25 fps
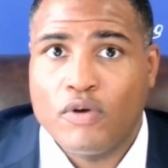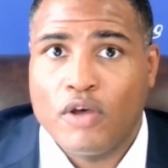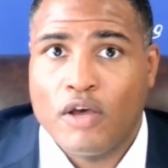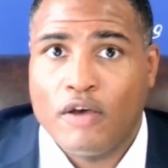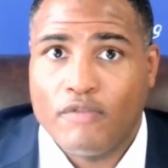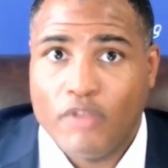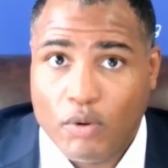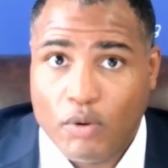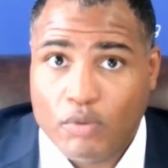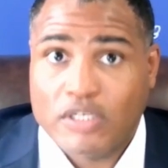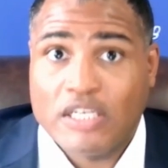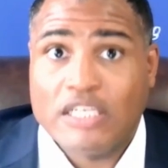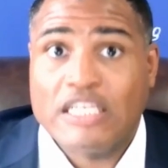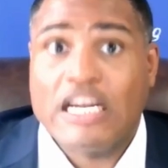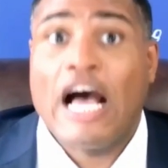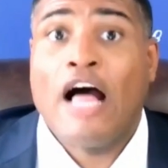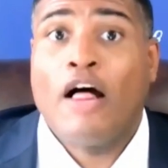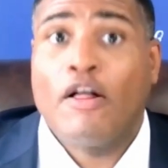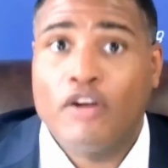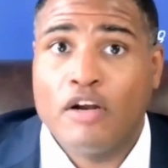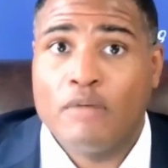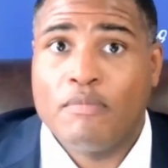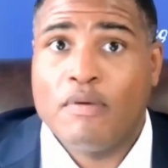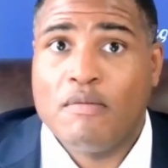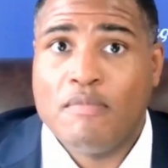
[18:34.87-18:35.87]
there was
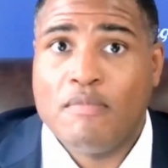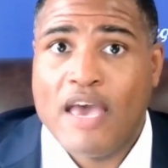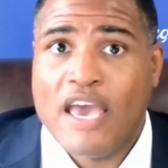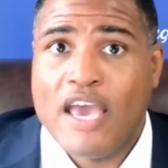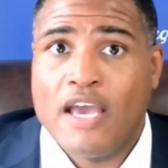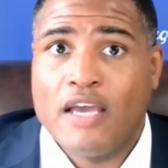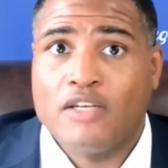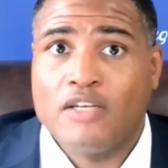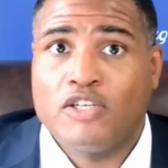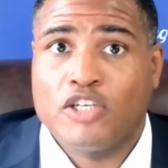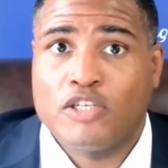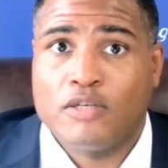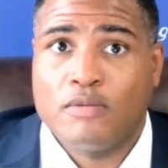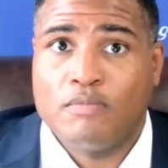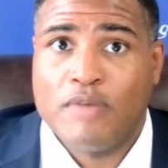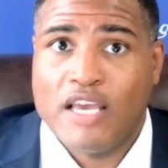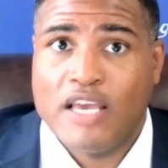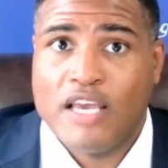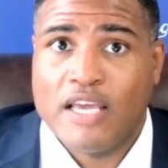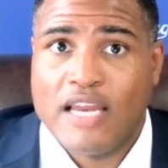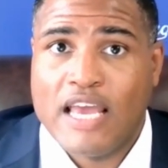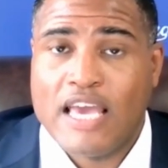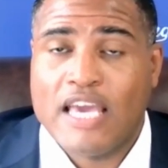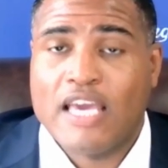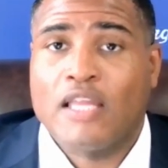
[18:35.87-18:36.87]
$1 to be made just
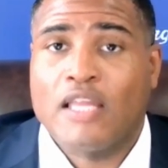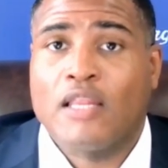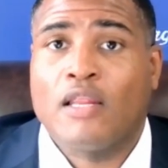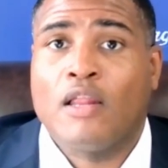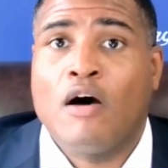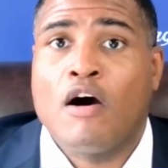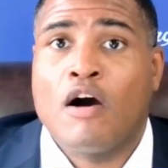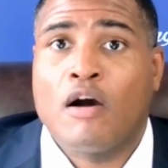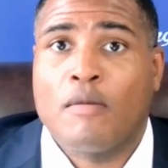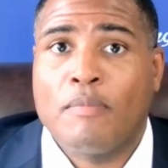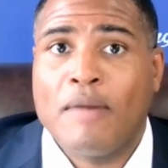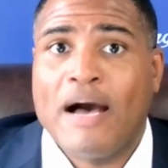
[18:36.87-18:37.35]
being naked long,